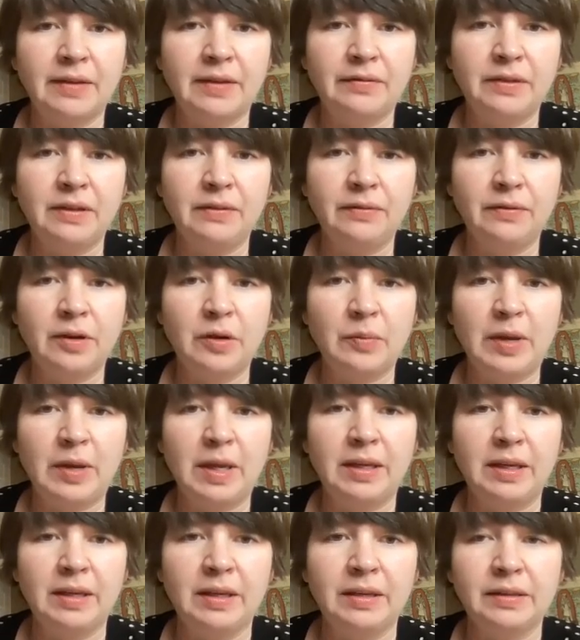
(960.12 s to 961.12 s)
have different
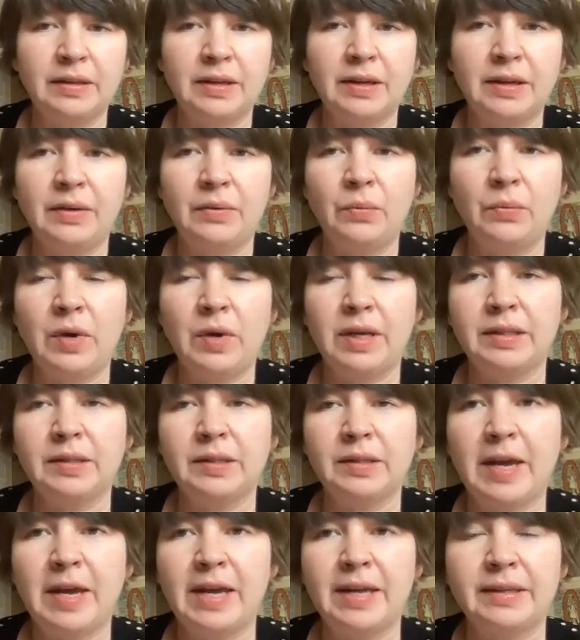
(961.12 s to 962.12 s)
opinions on what
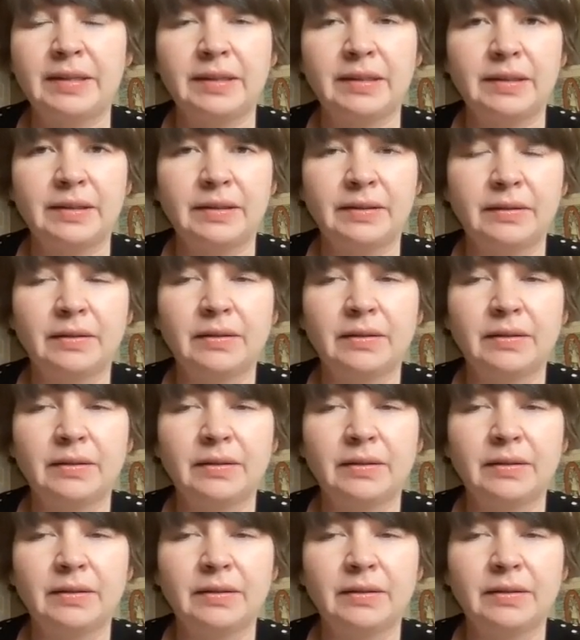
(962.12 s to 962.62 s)
is best.